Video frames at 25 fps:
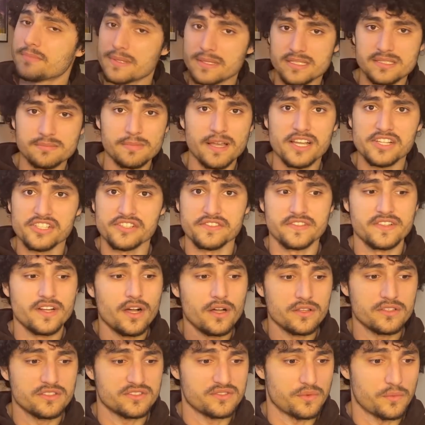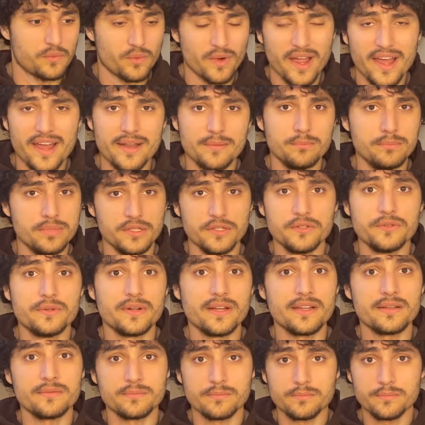splashes of colors of red, blue,
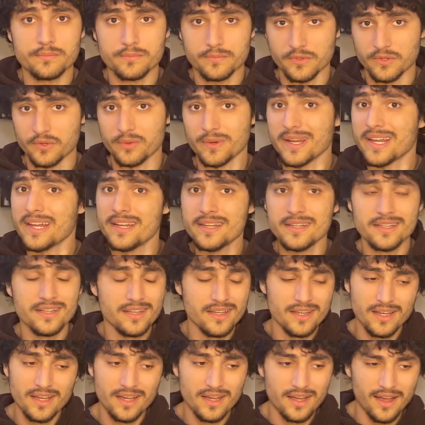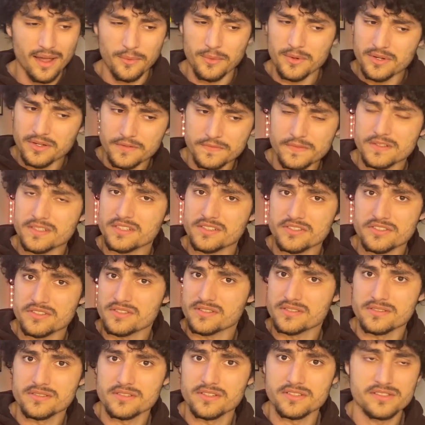and green. I wonder if it just
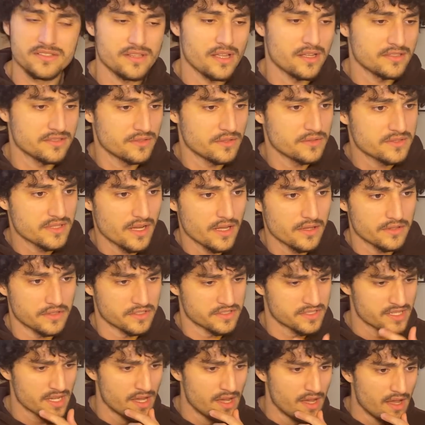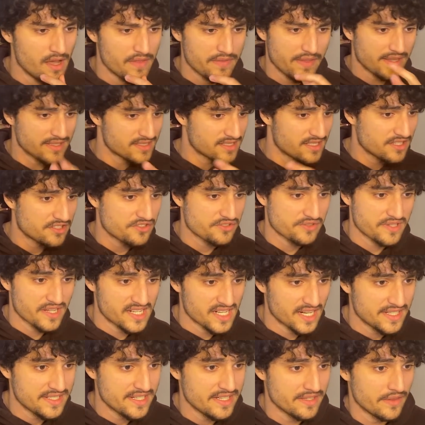does those colors. That's an
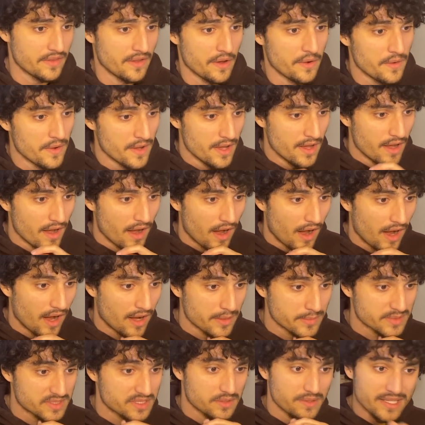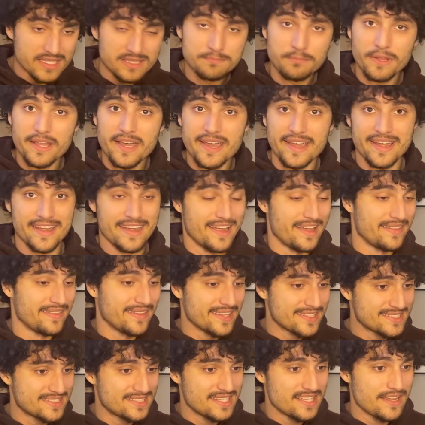interesting idea though. So let's play and
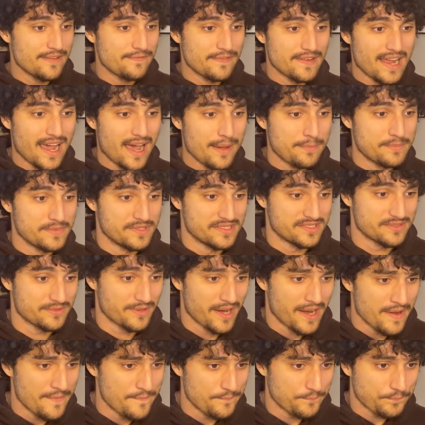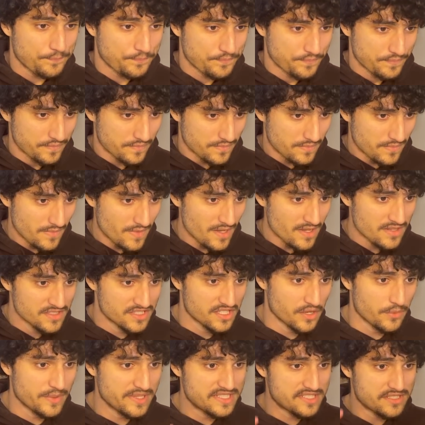let's see if it happens, right?
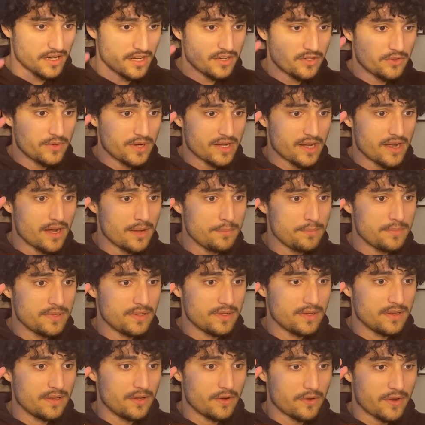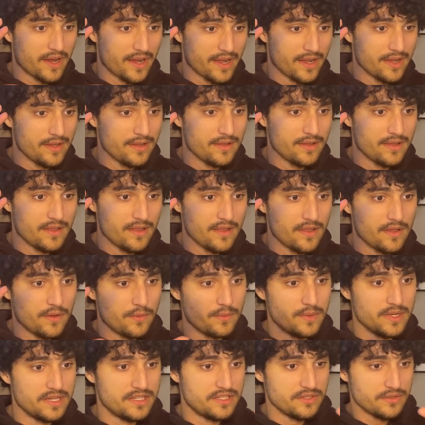So we start going up, okay?
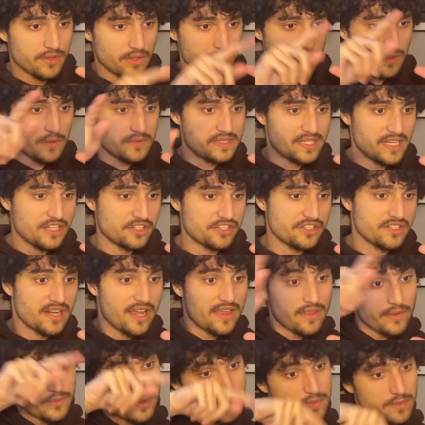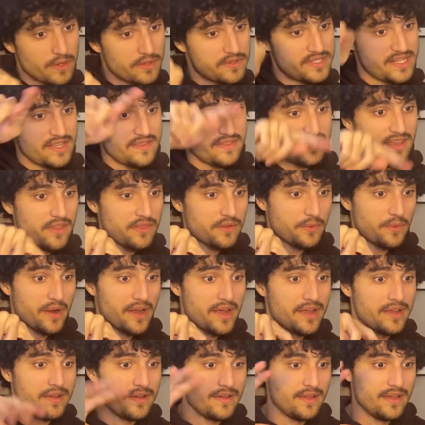We do a rotation and then we rotate the other
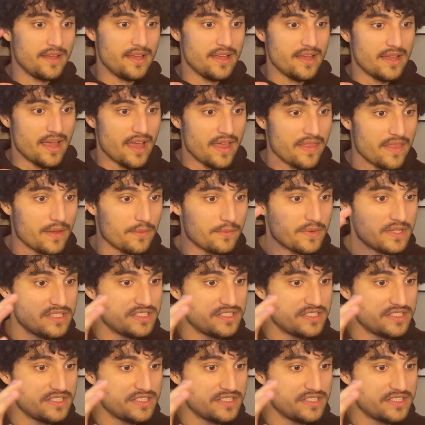way and then we